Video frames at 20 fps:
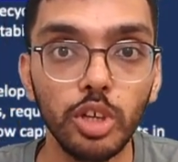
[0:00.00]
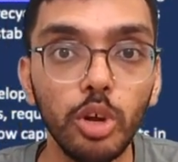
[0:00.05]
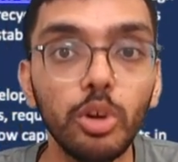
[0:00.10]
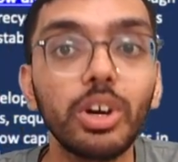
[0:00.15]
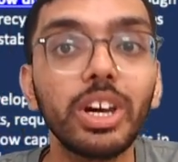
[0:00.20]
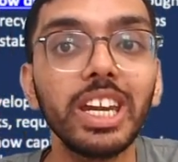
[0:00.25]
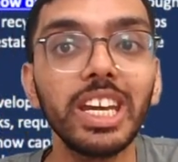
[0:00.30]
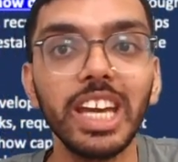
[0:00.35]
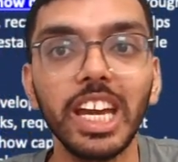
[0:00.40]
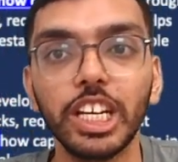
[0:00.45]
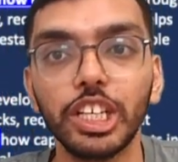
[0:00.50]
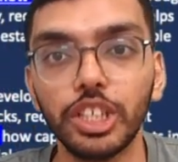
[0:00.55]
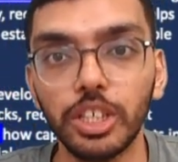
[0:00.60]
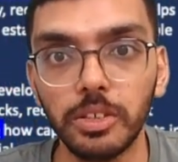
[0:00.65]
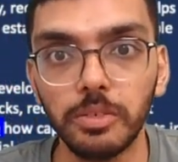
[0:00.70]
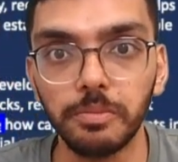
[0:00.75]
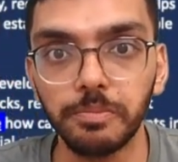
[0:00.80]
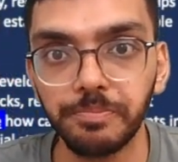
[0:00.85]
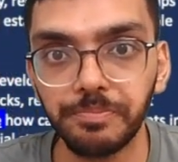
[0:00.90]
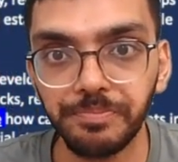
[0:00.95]

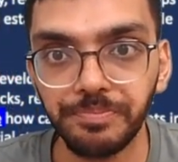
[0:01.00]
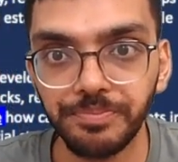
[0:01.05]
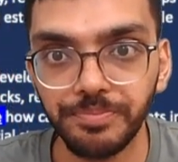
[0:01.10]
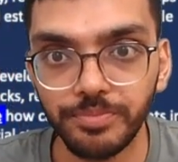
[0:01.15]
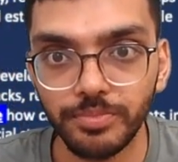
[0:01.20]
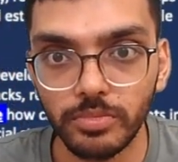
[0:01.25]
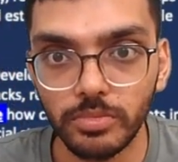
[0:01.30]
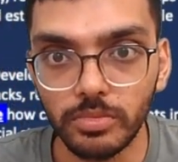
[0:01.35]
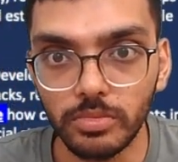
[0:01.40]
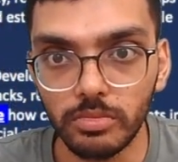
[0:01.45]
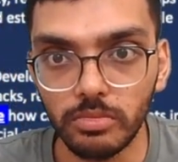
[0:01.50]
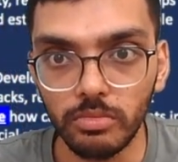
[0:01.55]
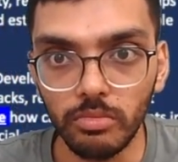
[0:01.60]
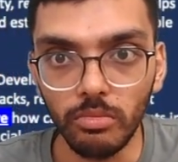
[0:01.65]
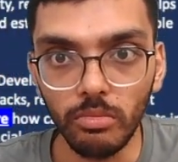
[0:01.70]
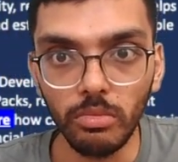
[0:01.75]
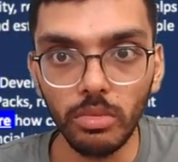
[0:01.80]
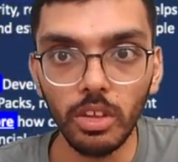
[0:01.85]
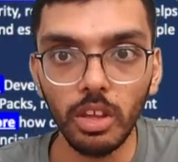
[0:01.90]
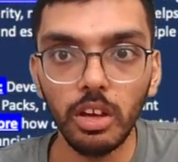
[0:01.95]
creation.
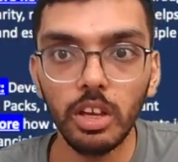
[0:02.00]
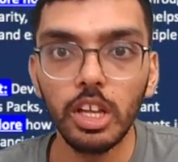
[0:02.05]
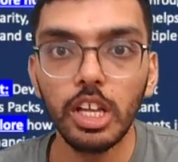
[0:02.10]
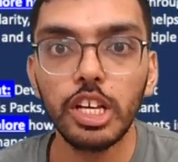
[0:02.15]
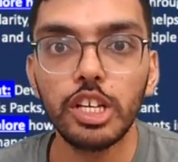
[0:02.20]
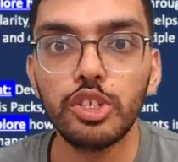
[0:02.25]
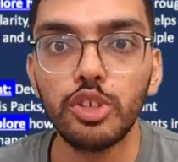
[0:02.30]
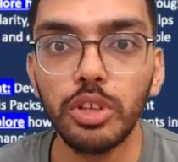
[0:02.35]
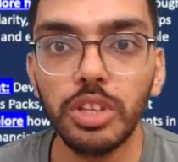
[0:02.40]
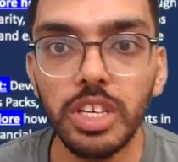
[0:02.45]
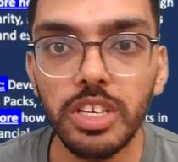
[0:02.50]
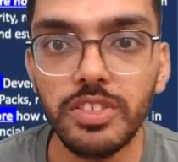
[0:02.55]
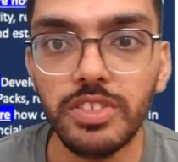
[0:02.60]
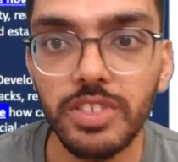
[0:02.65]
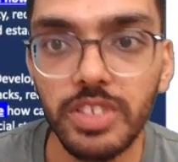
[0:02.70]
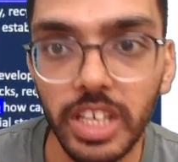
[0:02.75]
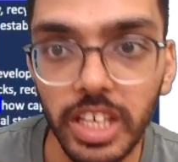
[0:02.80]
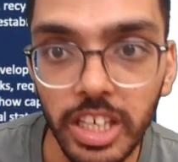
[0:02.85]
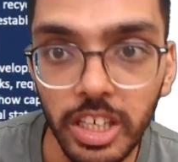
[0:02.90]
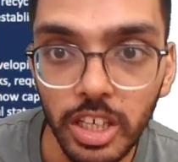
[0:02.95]
So this
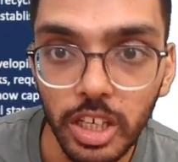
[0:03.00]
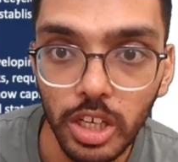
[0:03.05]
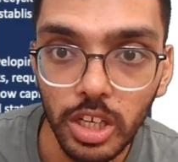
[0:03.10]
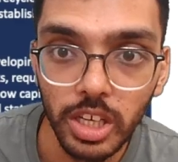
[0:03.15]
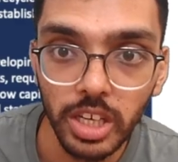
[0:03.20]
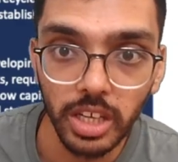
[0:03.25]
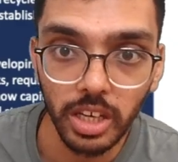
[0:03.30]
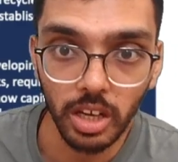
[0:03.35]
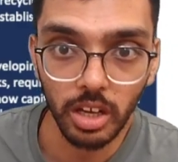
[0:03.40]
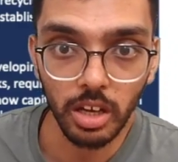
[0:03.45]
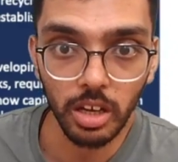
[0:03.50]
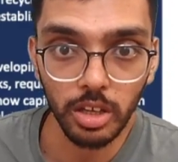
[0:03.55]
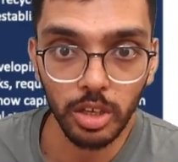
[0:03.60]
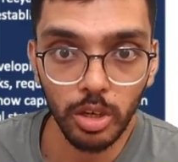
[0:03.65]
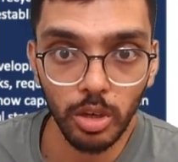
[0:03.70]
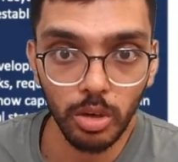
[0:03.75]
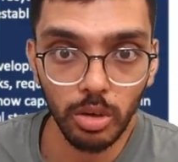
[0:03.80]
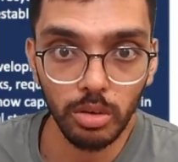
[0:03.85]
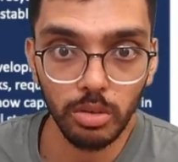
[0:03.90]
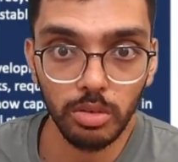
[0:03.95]

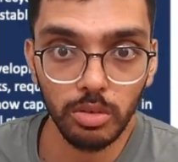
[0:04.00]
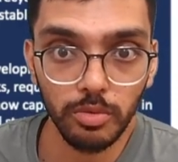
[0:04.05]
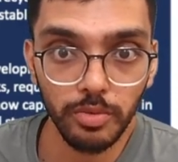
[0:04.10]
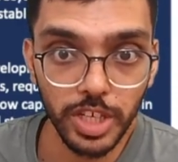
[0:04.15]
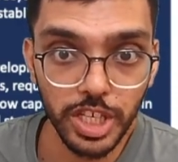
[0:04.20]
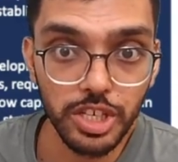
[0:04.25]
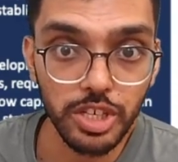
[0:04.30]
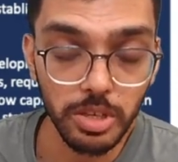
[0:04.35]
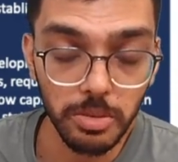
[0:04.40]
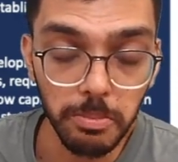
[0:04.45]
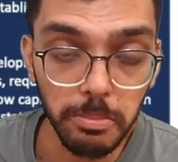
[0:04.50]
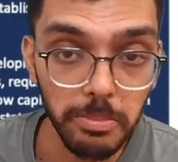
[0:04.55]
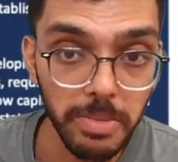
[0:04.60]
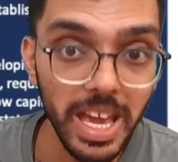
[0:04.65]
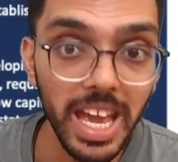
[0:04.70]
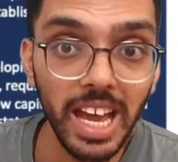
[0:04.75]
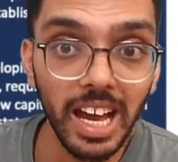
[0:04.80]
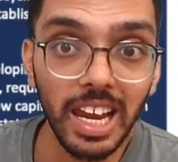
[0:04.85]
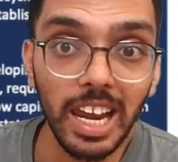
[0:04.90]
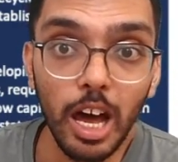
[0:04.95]
which
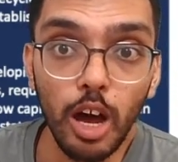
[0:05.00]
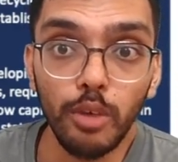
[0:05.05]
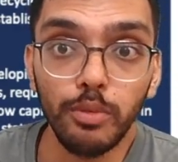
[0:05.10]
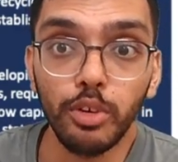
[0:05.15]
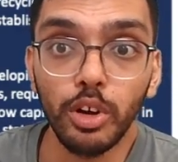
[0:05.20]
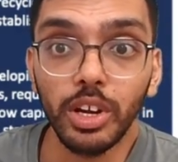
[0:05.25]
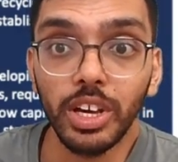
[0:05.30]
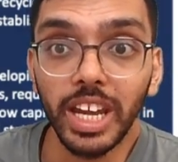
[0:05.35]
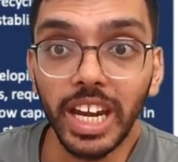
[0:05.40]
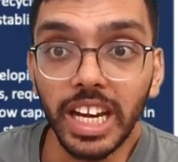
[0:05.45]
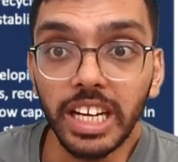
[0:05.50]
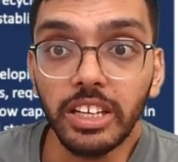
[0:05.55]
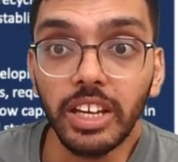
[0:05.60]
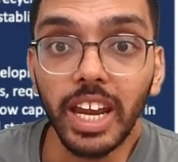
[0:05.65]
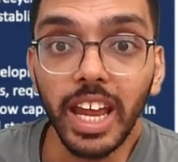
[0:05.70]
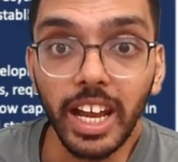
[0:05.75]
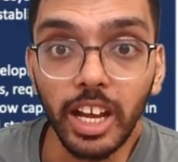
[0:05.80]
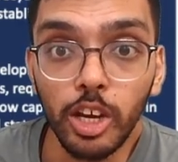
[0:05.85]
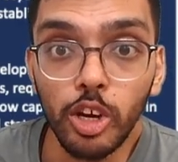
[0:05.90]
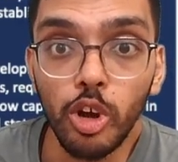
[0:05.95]
may allow for greater
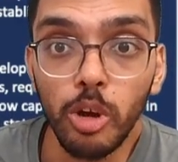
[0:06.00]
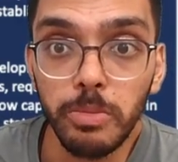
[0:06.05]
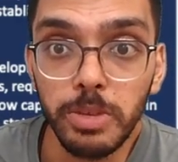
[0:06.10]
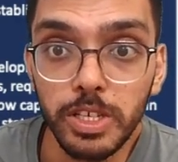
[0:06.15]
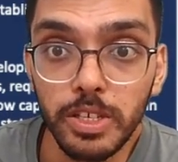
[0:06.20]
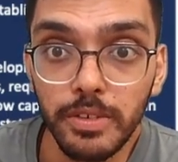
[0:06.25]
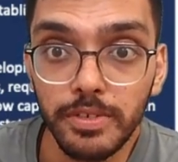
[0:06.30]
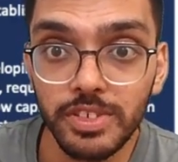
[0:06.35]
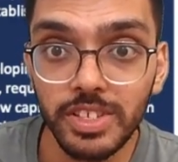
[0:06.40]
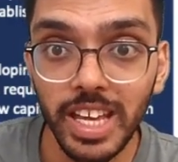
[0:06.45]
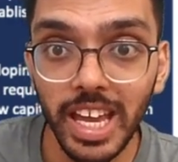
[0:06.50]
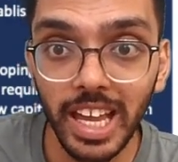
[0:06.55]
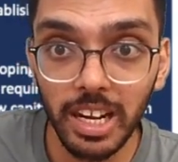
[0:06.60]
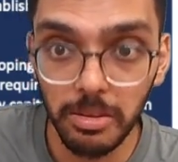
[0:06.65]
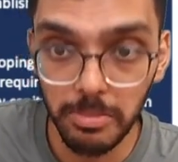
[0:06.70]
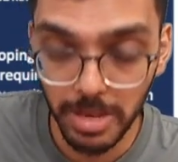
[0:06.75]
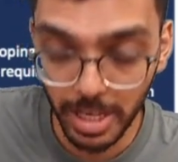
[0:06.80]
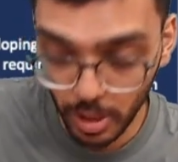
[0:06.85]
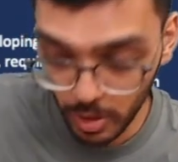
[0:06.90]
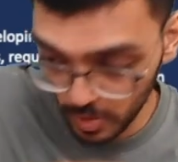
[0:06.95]
economies of scale
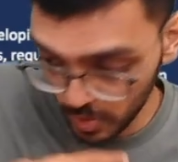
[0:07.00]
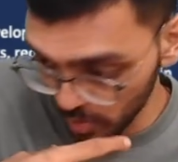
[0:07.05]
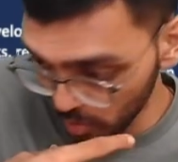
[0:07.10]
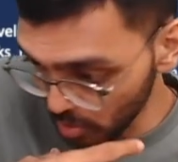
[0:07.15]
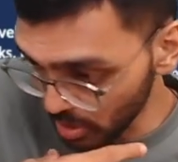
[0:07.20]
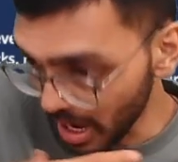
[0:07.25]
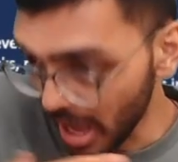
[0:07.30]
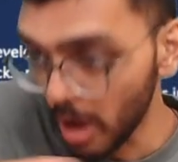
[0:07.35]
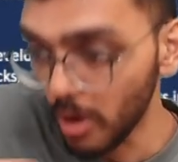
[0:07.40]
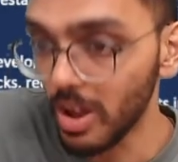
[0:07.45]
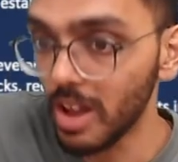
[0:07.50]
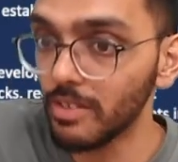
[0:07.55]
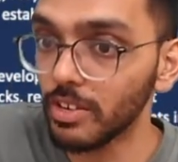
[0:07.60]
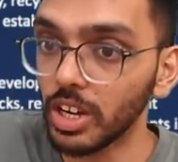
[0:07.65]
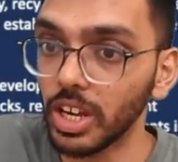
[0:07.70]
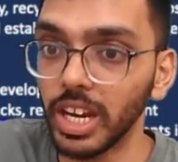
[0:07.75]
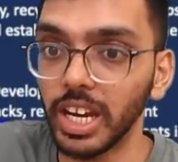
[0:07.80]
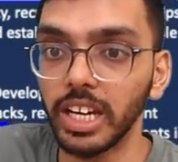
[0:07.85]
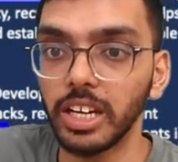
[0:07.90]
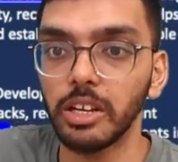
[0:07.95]
because you now have a
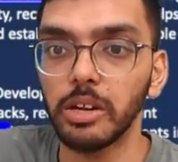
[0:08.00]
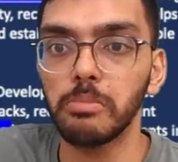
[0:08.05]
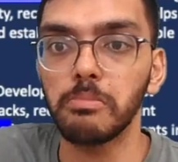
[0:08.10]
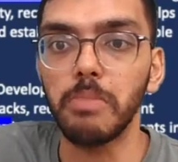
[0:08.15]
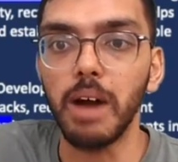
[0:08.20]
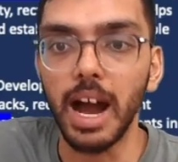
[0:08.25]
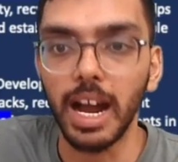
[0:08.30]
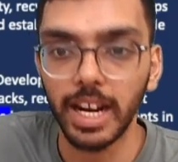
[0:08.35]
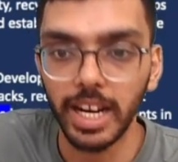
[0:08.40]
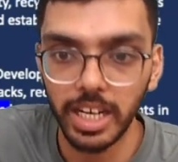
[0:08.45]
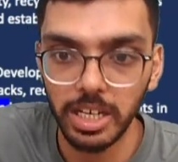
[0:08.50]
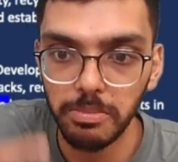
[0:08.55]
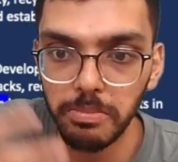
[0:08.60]
greater market.